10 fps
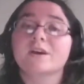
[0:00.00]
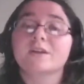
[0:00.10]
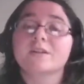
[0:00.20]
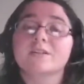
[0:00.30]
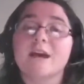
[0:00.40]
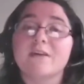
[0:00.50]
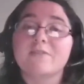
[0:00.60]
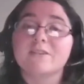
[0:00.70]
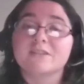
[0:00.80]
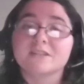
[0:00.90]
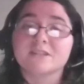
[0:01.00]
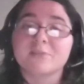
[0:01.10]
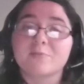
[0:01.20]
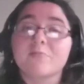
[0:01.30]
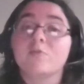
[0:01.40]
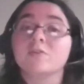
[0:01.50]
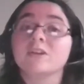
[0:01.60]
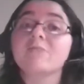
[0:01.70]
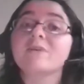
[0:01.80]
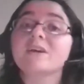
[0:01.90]
dive into this a little bit more.
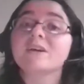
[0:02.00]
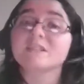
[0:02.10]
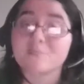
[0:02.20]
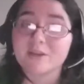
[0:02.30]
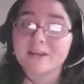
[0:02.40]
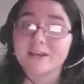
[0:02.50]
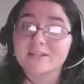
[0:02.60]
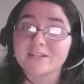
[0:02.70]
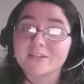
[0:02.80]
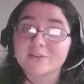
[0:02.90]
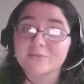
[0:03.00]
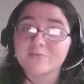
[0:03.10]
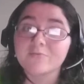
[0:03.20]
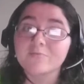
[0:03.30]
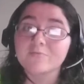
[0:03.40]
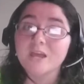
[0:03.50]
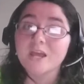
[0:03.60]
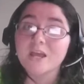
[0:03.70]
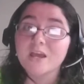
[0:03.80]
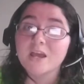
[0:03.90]
Let me explain to you
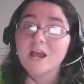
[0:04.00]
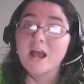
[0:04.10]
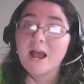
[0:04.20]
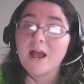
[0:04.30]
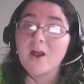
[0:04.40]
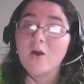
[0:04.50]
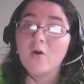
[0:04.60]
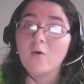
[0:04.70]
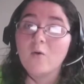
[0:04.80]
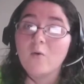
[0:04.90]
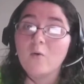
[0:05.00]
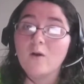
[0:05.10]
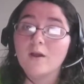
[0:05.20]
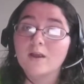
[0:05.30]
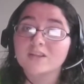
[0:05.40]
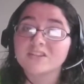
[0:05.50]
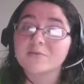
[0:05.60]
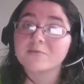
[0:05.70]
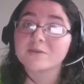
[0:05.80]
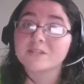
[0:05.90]
how
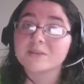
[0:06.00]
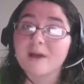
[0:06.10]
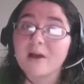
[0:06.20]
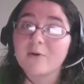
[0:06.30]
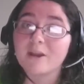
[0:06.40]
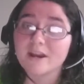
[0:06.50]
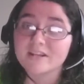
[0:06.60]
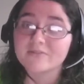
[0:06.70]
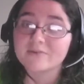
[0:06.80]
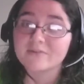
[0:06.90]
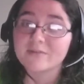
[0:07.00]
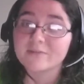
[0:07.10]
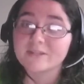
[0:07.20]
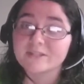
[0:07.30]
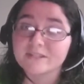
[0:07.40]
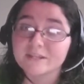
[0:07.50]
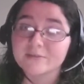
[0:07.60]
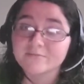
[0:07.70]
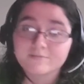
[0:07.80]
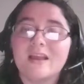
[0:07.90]
WWE somehow connected with NBC.
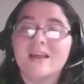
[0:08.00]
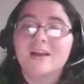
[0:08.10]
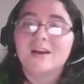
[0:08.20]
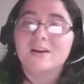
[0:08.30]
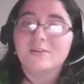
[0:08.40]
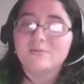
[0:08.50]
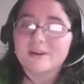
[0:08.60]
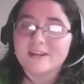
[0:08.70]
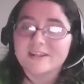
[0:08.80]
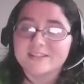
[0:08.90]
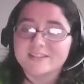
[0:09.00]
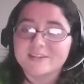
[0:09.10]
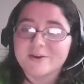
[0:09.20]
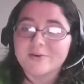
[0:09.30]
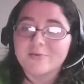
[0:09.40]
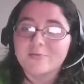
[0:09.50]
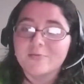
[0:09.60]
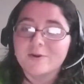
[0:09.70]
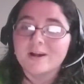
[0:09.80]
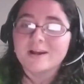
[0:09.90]
Alright,
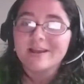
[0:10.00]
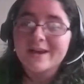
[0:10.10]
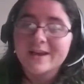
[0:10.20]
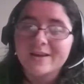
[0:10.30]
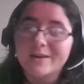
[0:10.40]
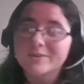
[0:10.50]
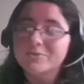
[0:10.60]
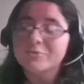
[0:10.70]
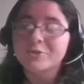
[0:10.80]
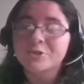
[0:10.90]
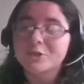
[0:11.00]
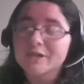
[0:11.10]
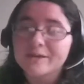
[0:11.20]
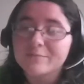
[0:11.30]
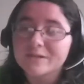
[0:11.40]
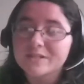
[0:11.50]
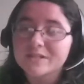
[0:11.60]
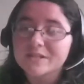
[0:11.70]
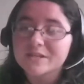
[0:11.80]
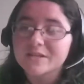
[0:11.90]
so again, traditionally
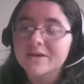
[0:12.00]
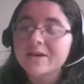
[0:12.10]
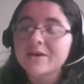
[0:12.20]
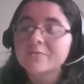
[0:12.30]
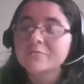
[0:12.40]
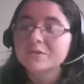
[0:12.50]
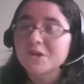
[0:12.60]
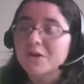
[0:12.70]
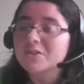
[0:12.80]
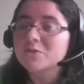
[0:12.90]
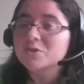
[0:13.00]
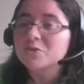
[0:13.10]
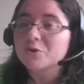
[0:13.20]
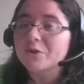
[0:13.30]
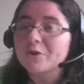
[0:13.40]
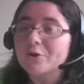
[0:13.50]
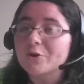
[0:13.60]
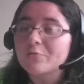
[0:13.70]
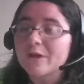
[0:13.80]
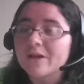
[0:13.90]
NBC was also sort of the
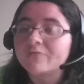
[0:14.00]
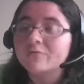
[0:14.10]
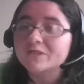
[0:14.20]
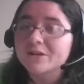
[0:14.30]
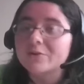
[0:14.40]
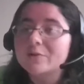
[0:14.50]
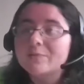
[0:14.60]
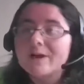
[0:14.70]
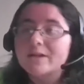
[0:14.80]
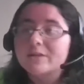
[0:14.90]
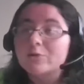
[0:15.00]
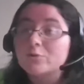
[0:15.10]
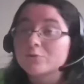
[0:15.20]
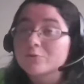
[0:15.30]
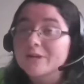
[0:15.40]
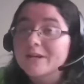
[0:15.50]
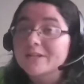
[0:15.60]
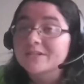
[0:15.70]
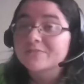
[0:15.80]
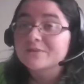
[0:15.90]
home. Like, if you take a look back at the older
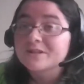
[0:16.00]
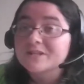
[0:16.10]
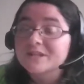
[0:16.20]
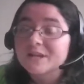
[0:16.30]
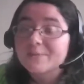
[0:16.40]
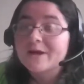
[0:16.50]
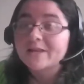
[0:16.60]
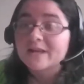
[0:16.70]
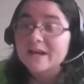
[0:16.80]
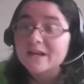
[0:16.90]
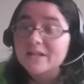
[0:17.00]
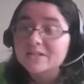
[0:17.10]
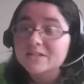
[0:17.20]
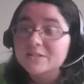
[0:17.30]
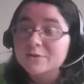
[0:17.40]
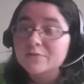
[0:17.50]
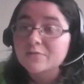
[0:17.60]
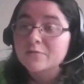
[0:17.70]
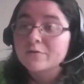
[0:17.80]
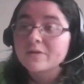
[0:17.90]
days of wrestling, like back in the 80s and so
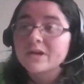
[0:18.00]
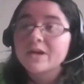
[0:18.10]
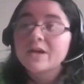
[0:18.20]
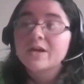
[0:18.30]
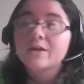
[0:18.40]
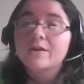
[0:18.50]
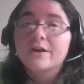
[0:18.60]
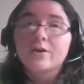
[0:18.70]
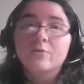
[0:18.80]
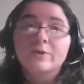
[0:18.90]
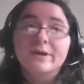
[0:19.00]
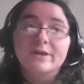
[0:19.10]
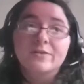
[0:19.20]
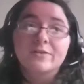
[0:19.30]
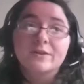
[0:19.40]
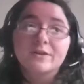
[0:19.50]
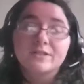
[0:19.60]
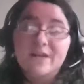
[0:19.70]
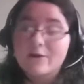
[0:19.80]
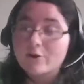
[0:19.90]
forth, you know, with
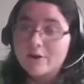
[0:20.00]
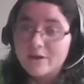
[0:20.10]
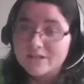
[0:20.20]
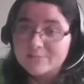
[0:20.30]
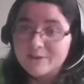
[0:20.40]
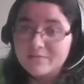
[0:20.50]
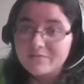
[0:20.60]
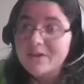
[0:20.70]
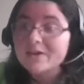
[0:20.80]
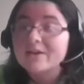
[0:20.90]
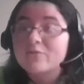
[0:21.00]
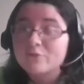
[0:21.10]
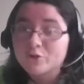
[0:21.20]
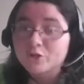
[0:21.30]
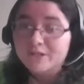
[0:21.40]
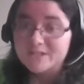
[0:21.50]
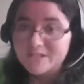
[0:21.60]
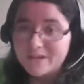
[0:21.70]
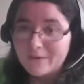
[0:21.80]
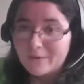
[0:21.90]
Saturday night's main event, it originates
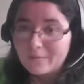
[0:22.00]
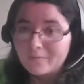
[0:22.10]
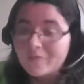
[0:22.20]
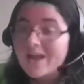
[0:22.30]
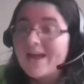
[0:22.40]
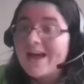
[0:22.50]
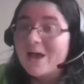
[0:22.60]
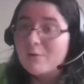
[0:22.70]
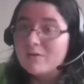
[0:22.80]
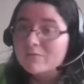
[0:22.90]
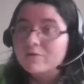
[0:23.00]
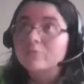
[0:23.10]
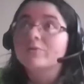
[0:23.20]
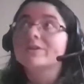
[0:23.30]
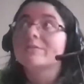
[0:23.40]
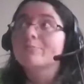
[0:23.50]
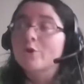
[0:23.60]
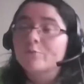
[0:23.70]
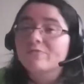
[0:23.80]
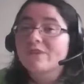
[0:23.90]
there. However, with the
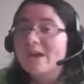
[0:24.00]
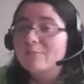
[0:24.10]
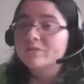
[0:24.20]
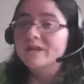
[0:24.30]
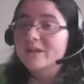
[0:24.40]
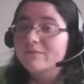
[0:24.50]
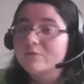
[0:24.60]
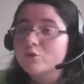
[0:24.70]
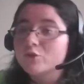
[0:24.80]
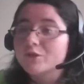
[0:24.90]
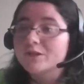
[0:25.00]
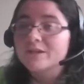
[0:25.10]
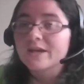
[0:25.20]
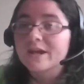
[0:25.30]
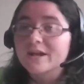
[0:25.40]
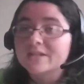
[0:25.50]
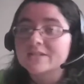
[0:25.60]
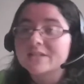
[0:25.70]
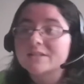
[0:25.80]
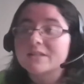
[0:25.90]
boom of cable television in the 80s
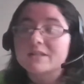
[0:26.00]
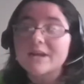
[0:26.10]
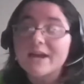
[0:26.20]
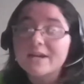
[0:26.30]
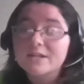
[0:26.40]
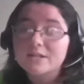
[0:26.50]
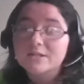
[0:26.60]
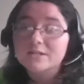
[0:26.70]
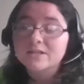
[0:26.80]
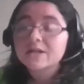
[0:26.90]
and into the 90s,